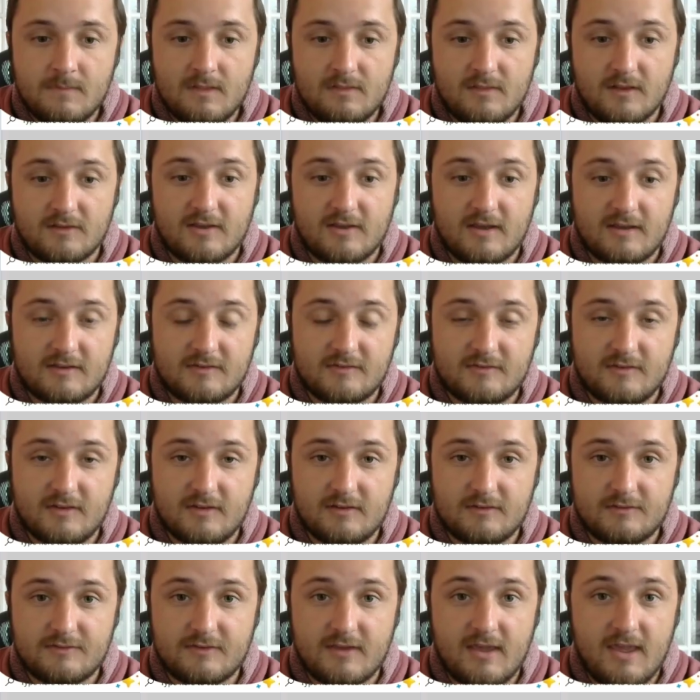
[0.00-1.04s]
The test
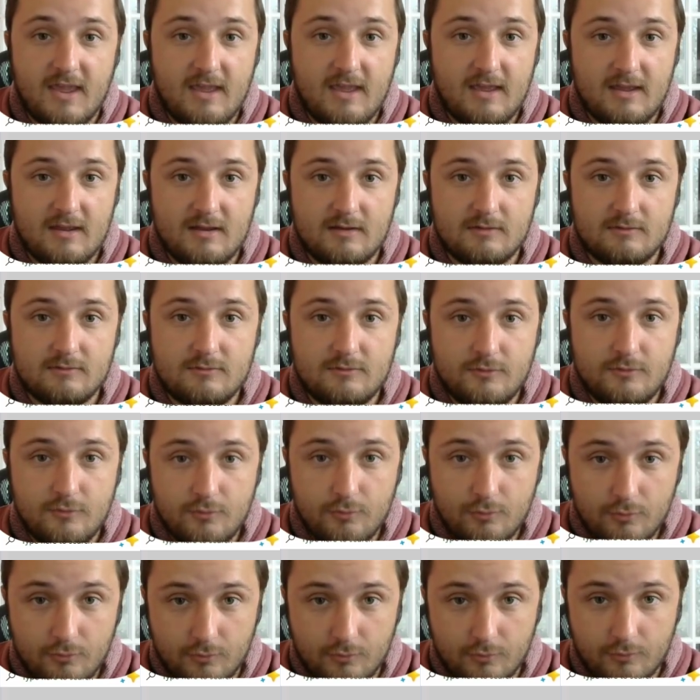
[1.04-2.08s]
is, can
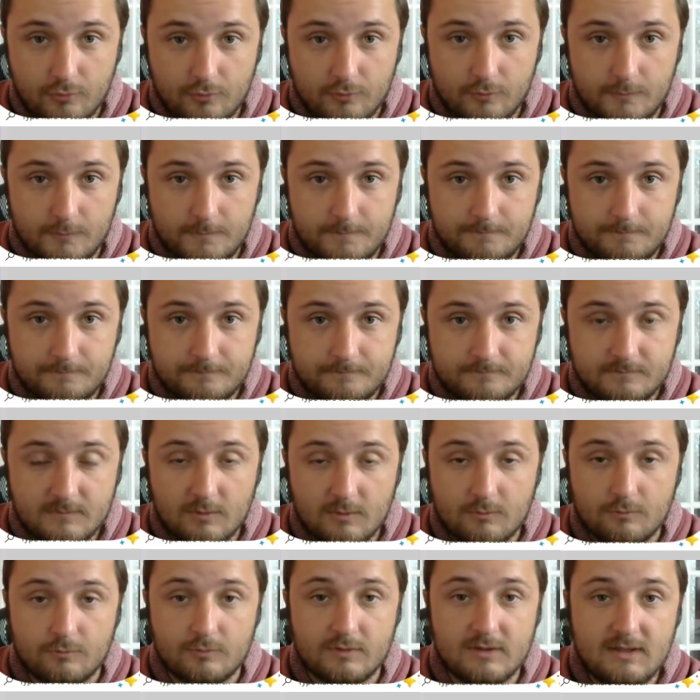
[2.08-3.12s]
Google
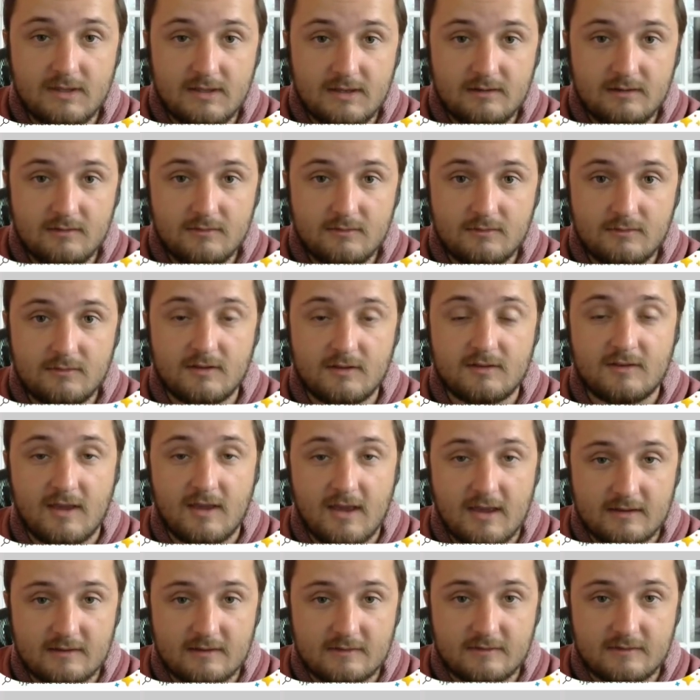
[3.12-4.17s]
read the
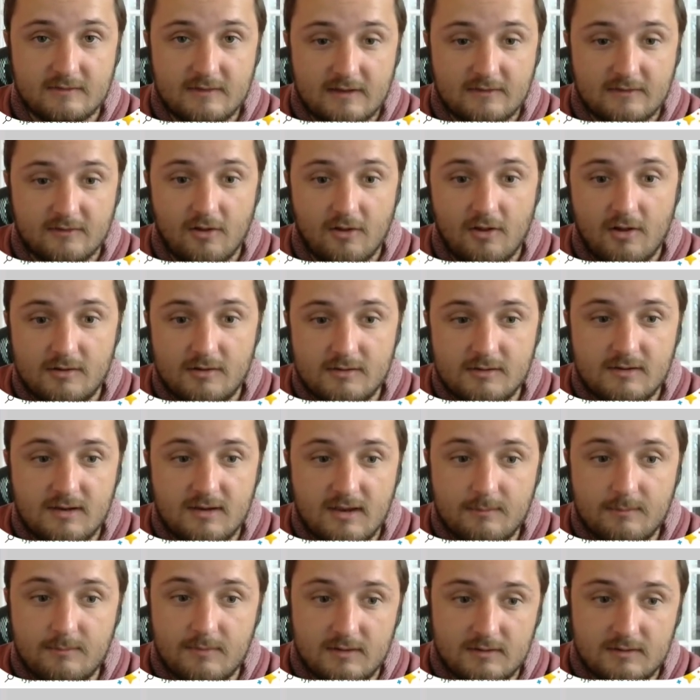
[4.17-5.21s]
text that's on an
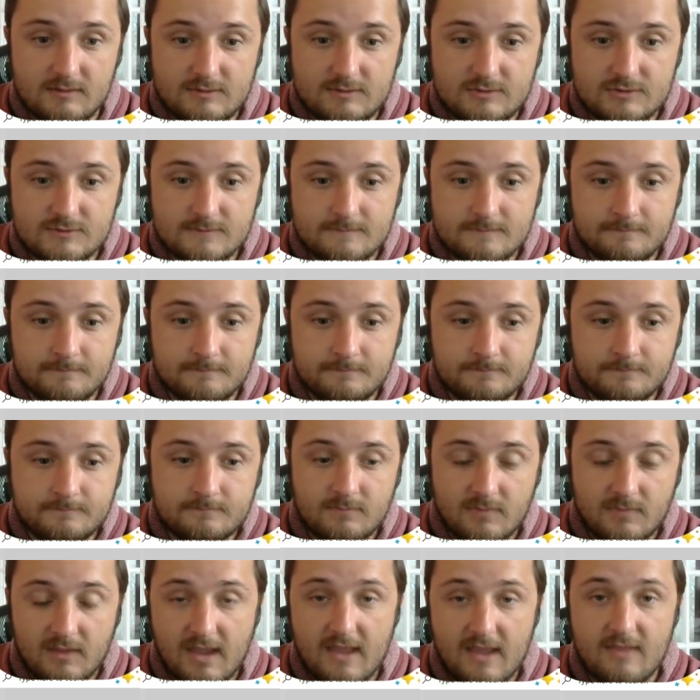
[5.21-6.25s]
image
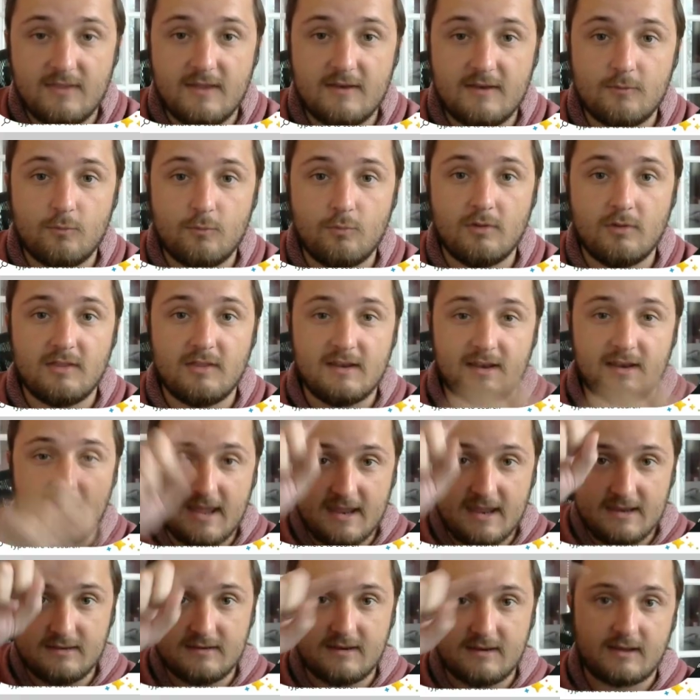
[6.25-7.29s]
and then will it
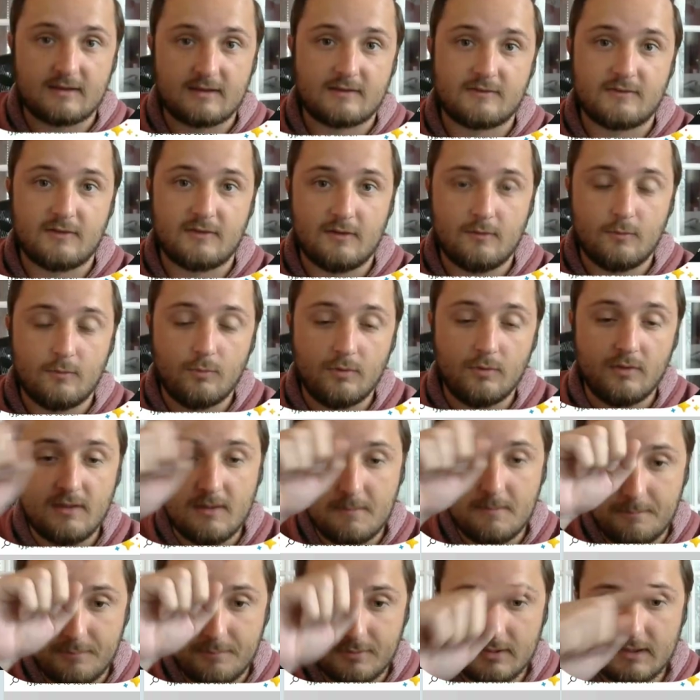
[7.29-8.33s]
index it? Will it
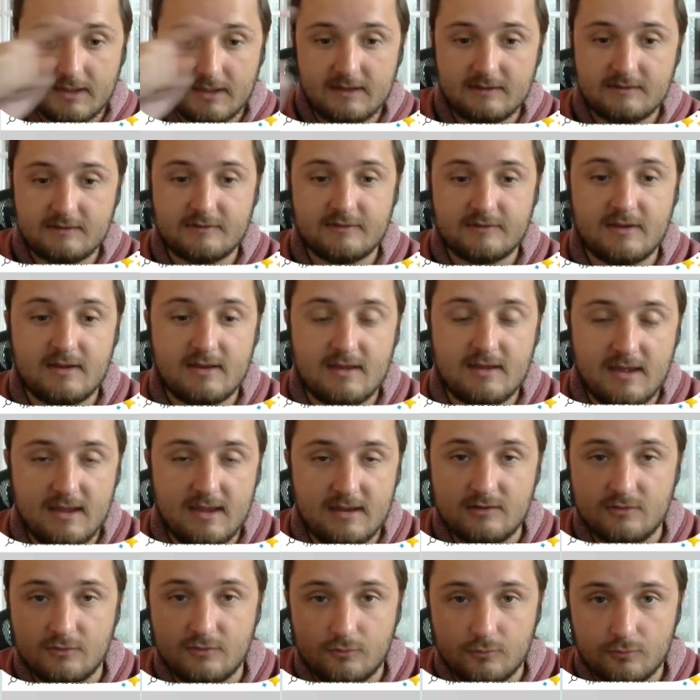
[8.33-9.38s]
place it
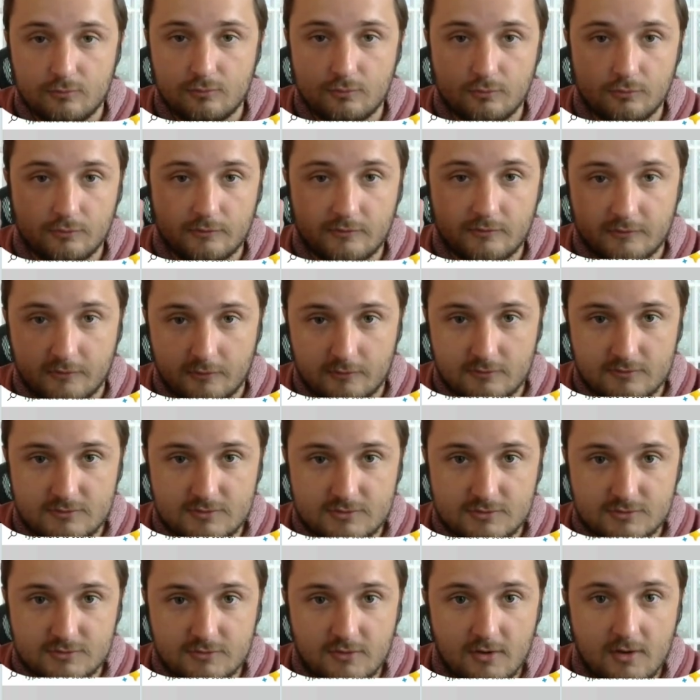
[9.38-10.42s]
in Google
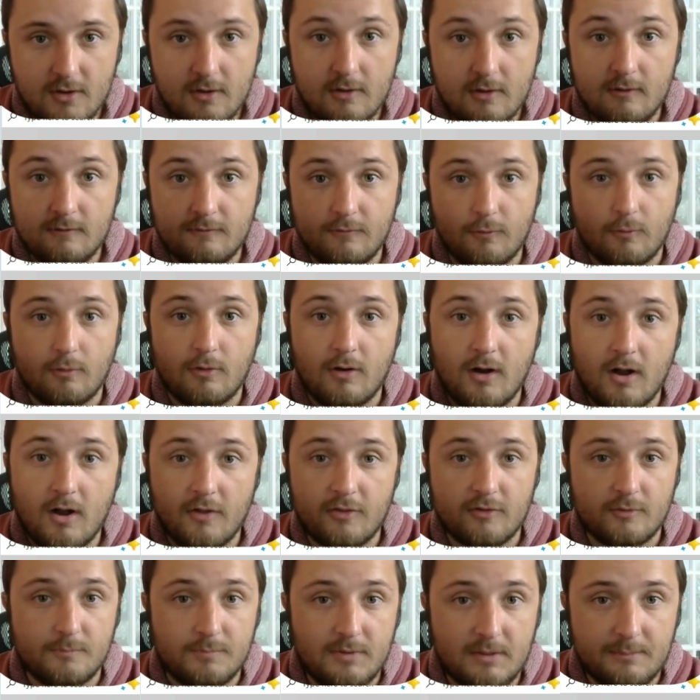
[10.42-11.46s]
search for
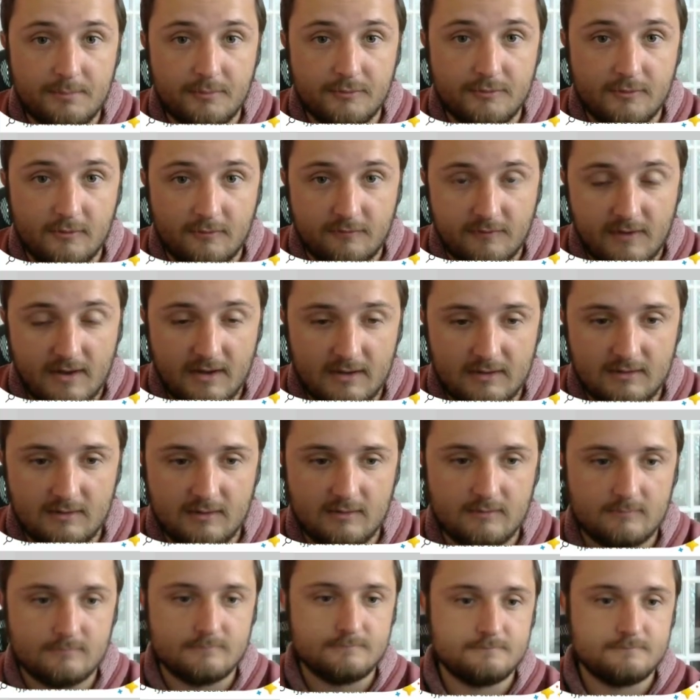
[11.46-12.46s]
other people to find it?